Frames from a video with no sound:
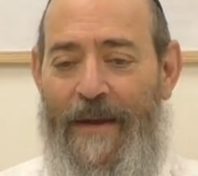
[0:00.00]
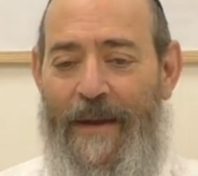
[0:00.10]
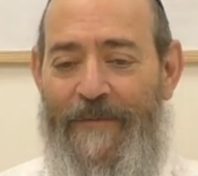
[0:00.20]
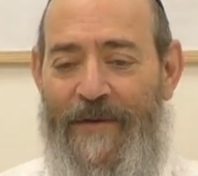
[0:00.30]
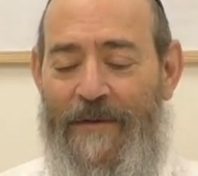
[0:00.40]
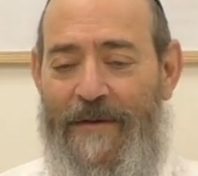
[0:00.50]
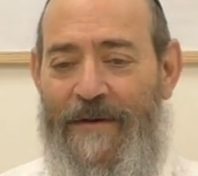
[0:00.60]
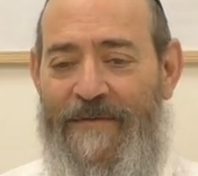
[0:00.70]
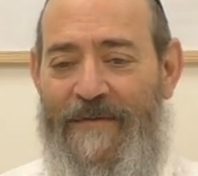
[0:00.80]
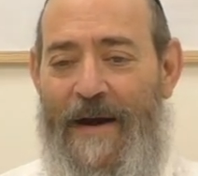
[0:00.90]
If you look
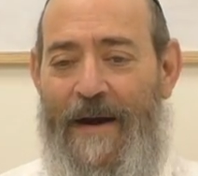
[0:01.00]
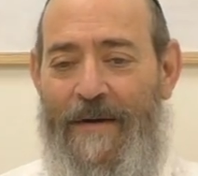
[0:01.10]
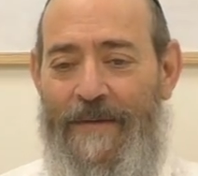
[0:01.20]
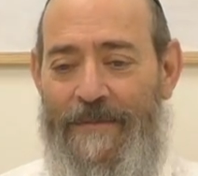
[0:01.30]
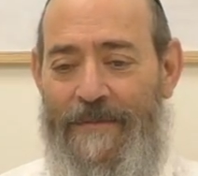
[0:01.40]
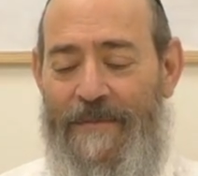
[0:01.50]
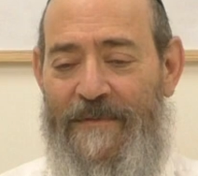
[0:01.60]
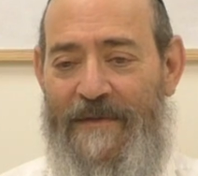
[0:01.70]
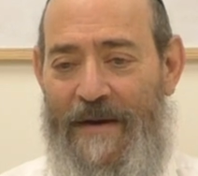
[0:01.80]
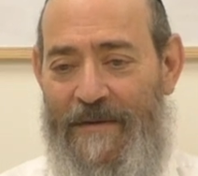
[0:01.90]
at a star
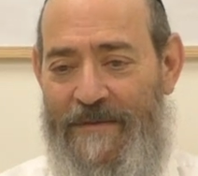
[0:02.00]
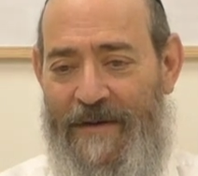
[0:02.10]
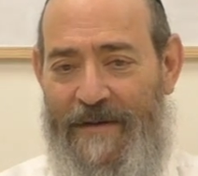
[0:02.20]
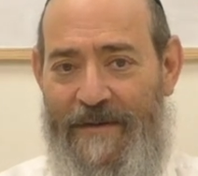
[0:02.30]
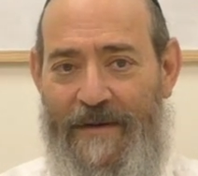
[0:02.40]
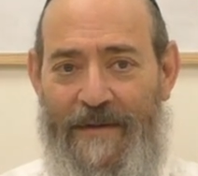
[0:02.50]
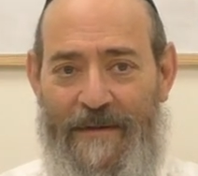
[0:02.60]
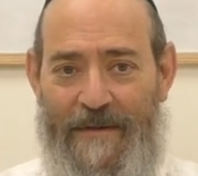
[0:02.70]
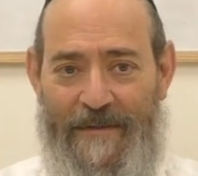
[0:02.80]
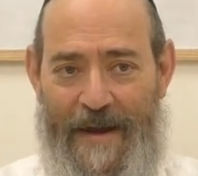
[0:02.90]
looks like a teeny
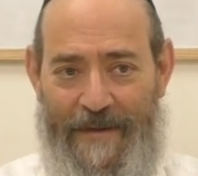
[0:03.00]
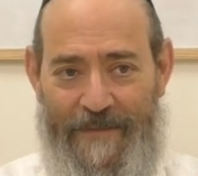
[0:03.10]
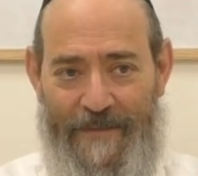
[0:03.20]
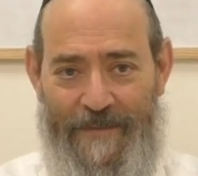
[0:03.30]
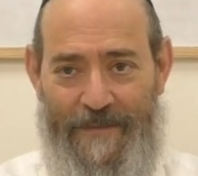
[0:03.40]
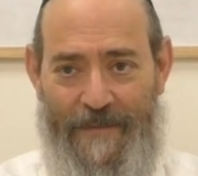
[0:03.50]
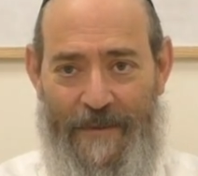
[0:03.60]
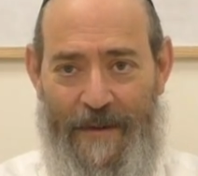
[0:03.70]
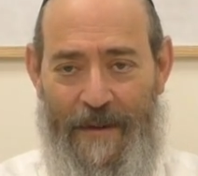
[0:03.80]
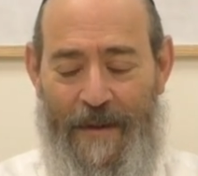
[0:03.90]
little dot.
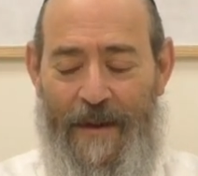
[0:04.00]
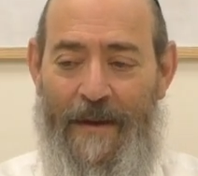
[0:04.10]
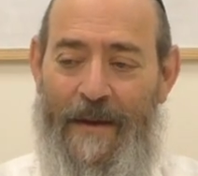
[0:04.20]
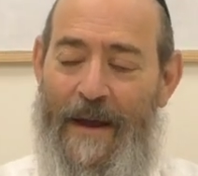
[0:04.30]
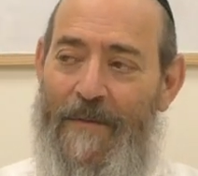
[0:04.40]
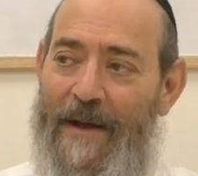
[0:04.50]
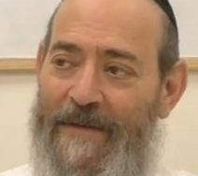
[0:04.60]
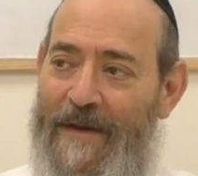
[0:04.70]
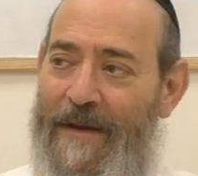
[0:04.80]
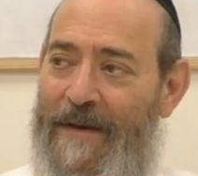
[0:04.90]
I
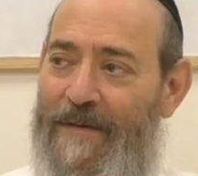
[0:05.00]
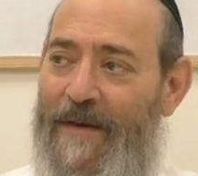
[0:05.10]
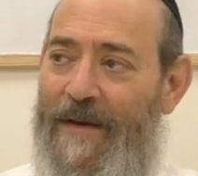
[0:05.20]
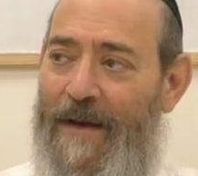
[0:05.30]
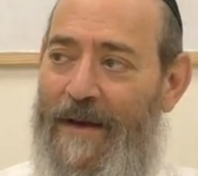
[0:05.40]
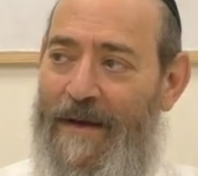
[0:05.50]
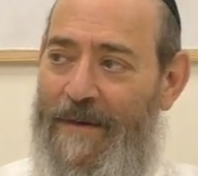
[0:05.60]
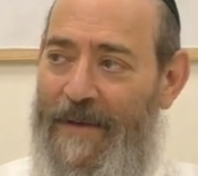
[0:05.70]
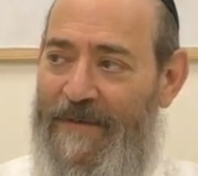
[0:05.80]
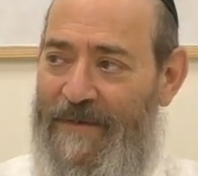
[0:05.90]
want to tell you
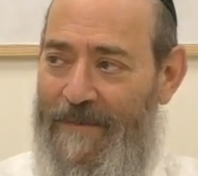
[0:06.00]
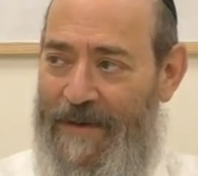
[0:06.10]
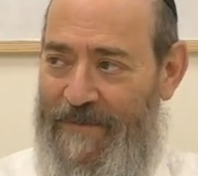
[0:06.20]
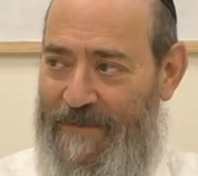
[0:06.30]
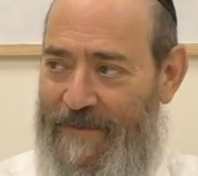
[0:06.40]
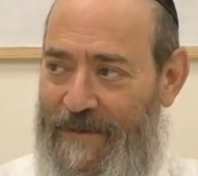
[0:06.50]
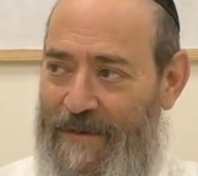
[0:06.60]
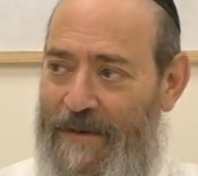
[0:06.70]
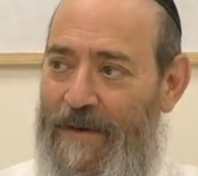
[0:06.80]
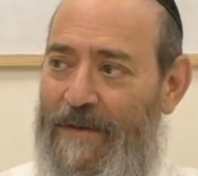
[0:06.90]
an amazing medrash.
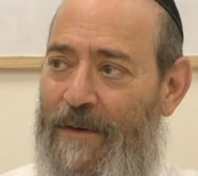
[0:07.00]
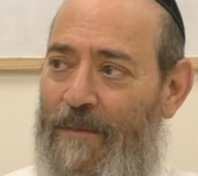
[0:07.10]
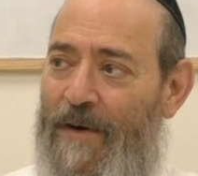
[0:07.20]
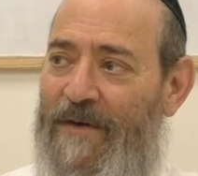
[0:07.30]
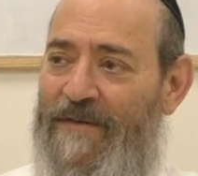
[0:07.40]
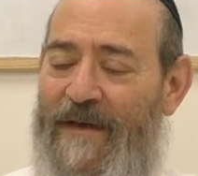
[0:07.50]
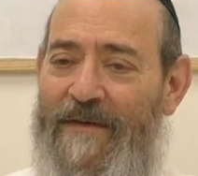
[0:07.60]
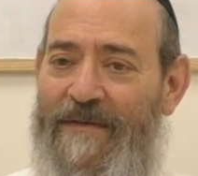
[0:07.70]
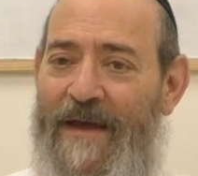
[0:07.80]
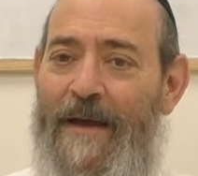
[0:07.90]
You know, the Gemara
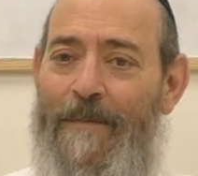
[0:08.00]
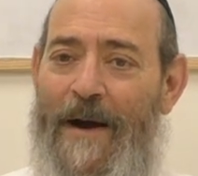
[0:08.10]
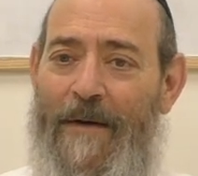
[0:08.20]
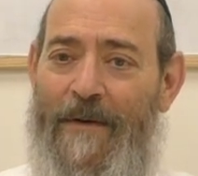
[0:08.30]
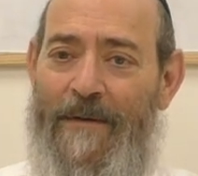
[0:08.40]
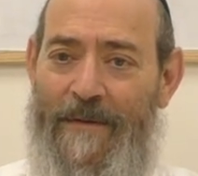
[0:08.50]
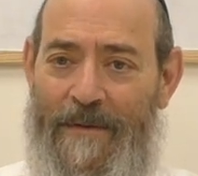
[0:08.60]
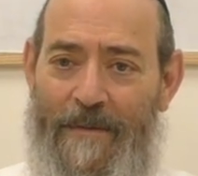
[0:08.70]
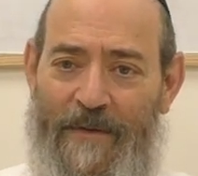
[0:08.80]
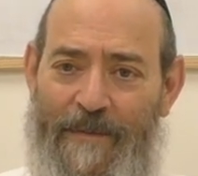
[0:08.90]
says King Paro,
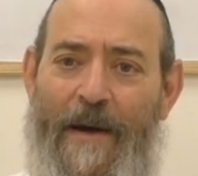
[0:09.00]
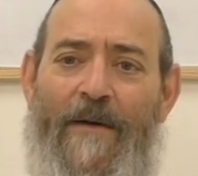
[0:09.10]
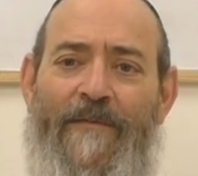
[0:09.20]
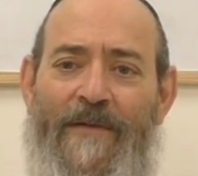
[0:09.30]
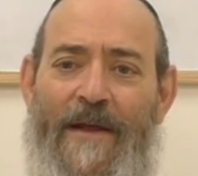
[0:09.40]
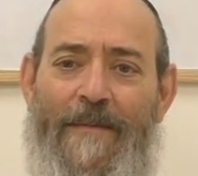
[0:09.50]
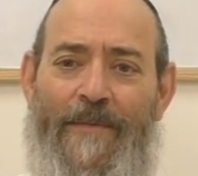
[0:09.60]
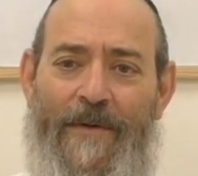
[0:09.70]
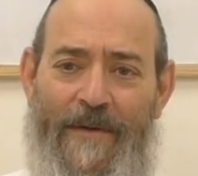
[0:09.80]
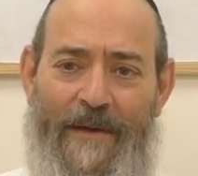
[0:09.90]
the most powerful
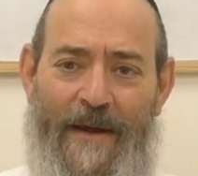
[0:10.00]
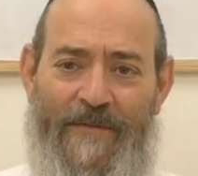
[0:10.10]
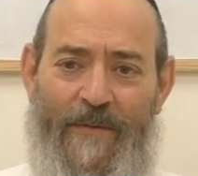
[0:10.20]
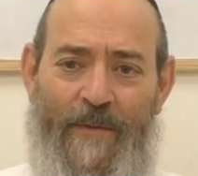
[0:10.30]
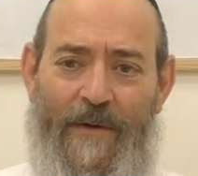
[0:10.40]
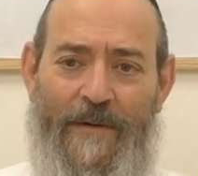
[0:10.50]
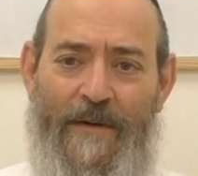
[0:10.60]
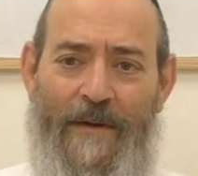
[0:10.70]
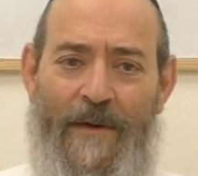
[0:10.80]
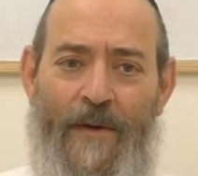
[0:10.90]
emperor in the ancient
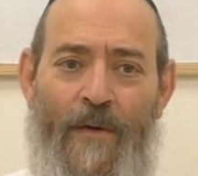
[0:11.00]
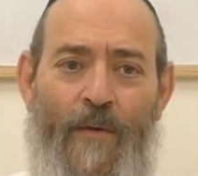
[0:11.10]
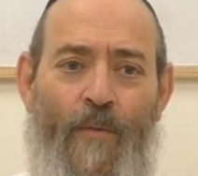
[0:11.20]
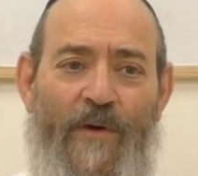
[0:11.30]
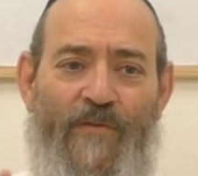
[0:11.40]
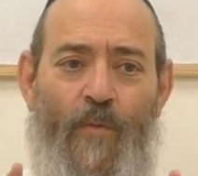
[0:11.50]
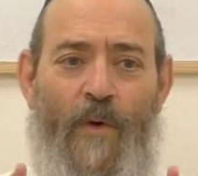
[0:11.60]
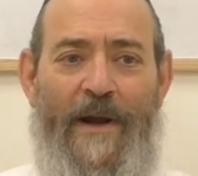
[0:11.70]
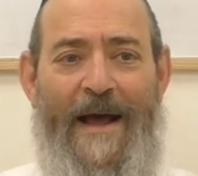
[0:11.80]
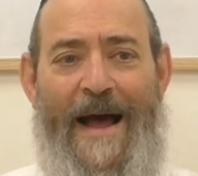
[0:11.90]
world, was
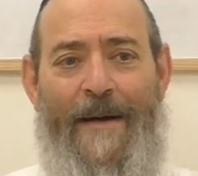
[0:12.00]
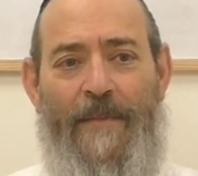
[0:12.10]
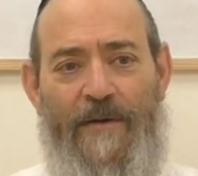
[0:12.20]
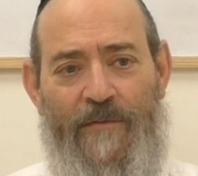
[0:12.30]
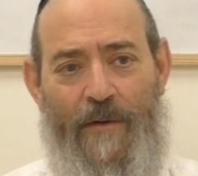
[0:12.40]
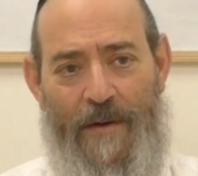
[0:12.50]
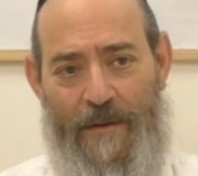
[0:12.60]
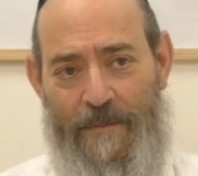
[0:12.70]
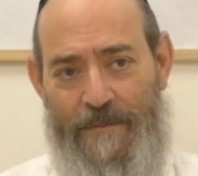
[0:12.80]
one amma tall.